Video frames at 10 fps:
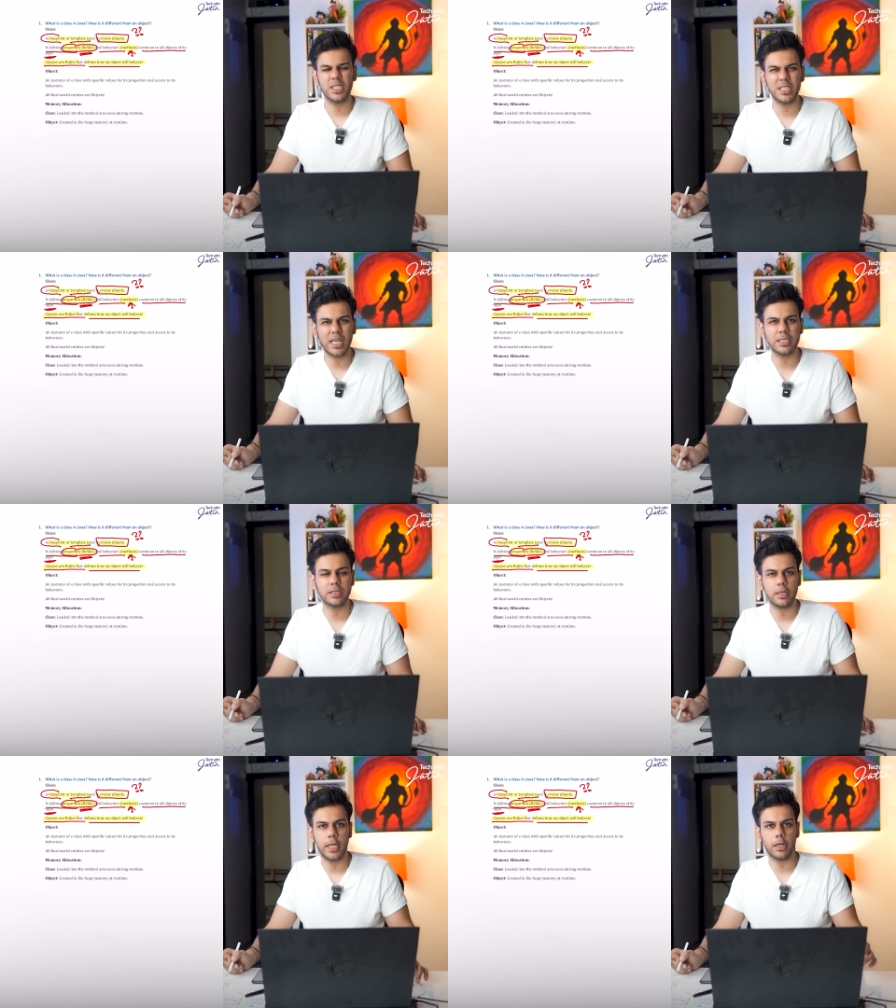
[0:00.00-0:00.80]

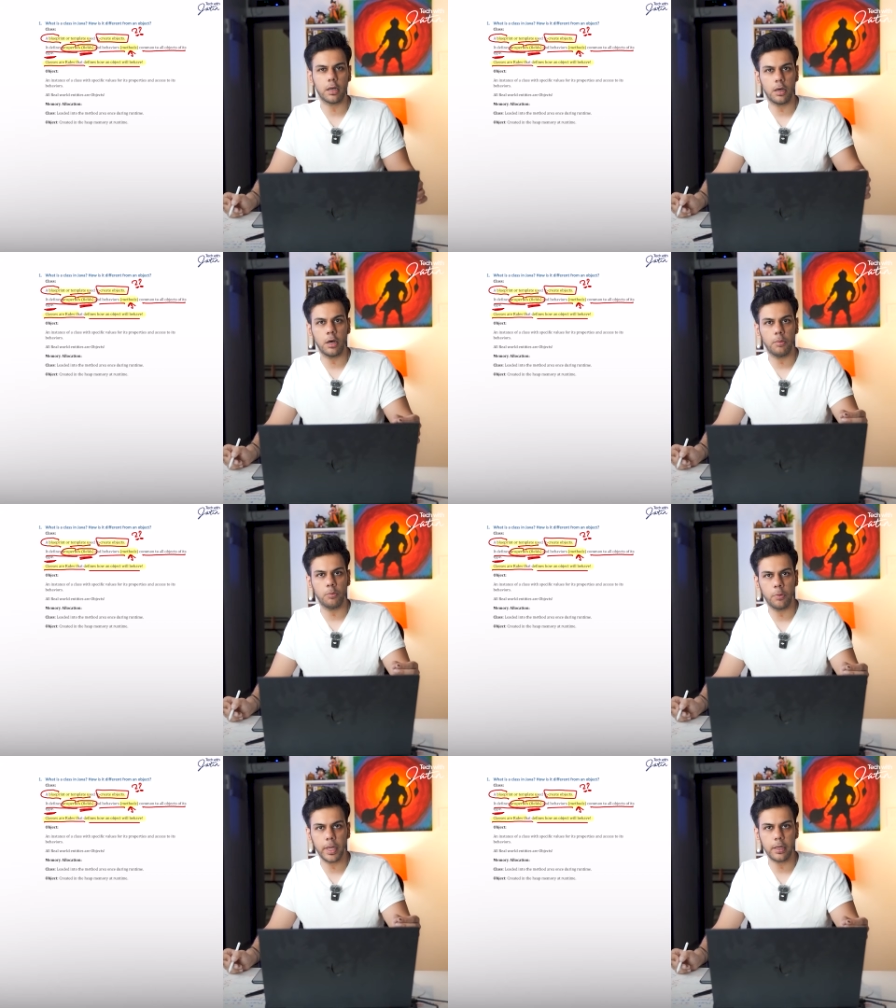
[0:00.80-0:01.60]
just take a
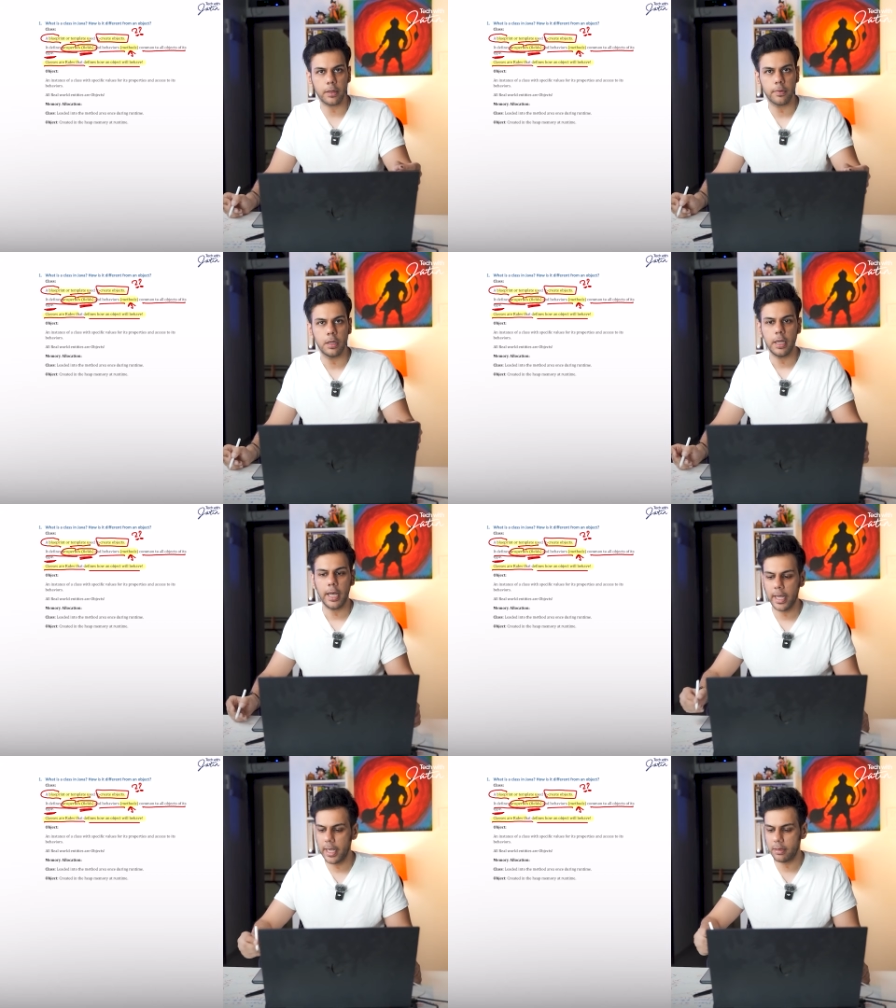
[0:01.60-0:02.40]
moment
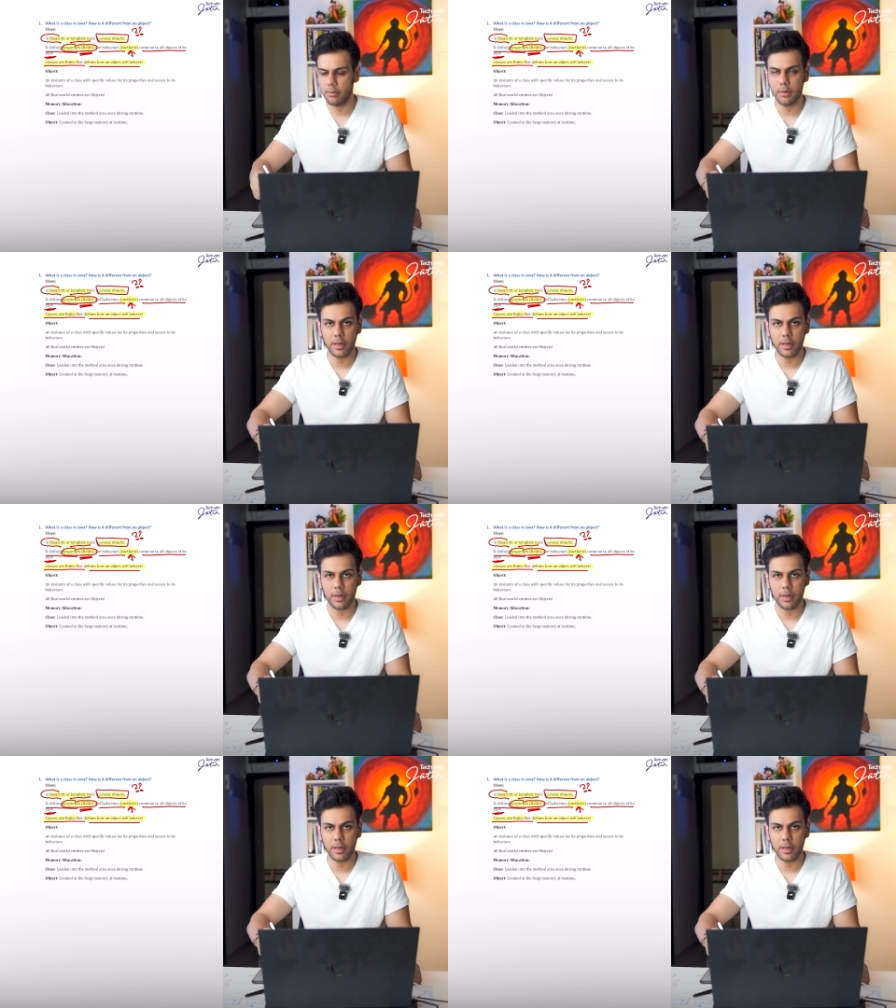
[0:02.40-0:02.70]
and